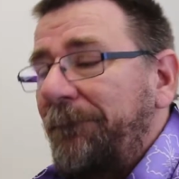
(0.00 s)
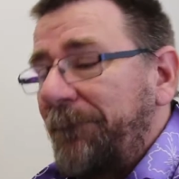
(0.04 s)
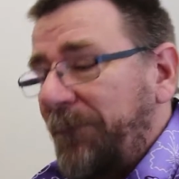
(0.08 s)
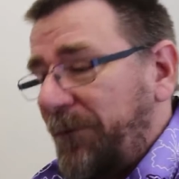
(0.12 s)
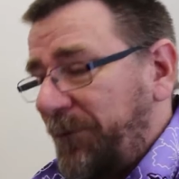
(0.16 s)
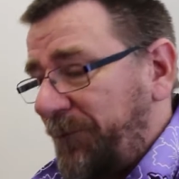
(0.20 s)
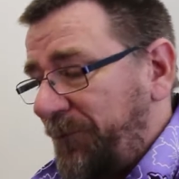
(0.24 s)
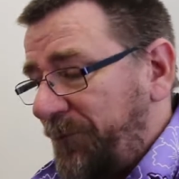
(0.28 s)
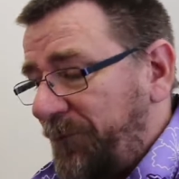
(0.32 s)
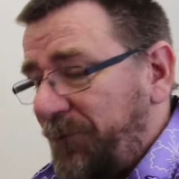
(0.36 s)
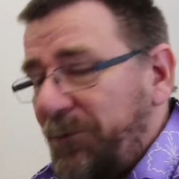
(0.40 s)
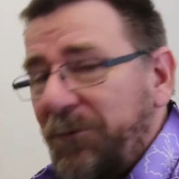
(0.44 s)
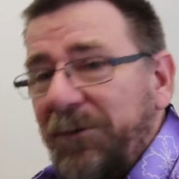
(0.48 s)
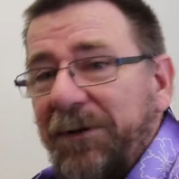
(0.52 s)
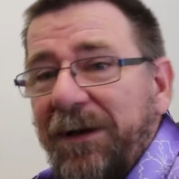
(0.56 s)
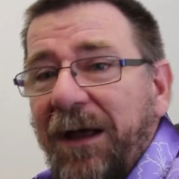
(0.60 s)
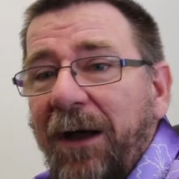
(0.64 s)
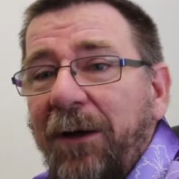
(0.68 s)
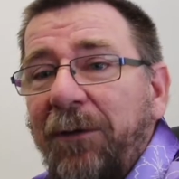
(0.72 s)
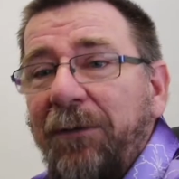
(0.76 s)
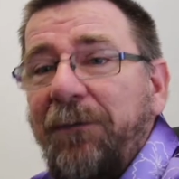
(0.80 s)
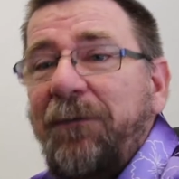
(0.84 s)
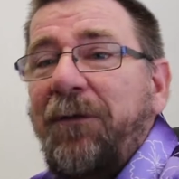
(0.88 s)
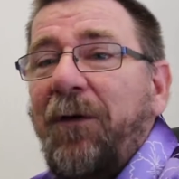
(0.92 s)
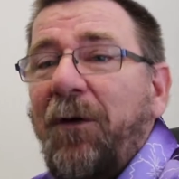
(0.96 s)
through
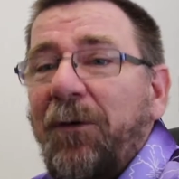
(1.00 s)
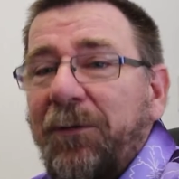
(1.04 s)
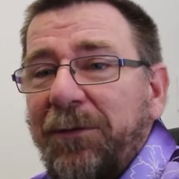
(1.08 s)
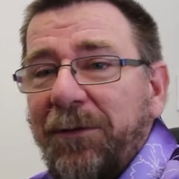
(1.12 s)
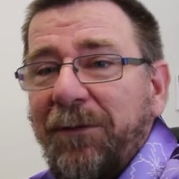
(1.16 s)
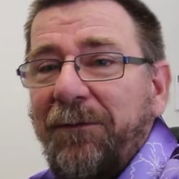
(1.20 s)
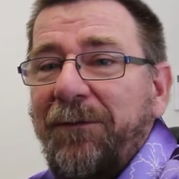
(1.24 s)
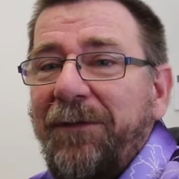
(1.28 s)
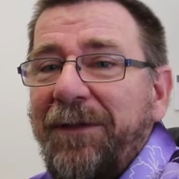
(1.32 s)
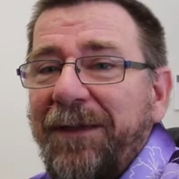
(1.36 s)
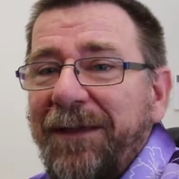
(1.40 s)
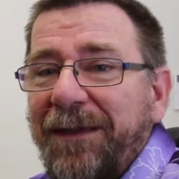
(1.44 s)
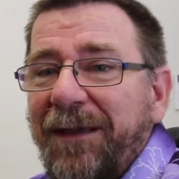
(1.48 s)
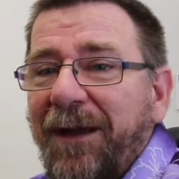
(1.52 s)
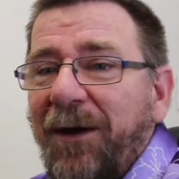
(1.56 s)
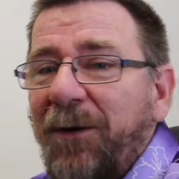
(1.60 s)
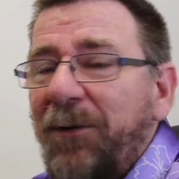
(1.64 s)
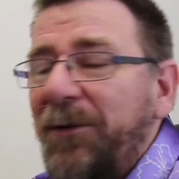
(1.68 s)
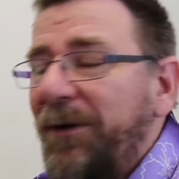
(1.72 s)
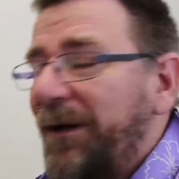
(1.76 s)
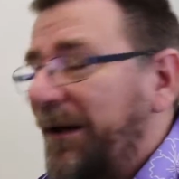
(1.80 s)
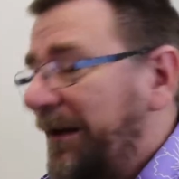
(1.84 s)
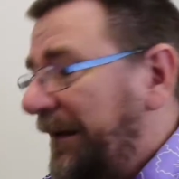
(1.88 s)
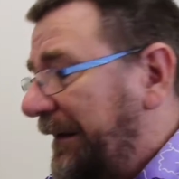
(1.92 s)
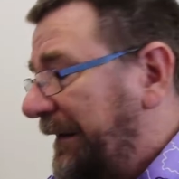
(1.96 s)
no fault of the
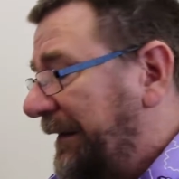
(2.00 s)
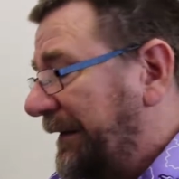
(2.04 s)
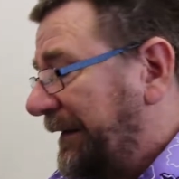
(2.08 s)
owner.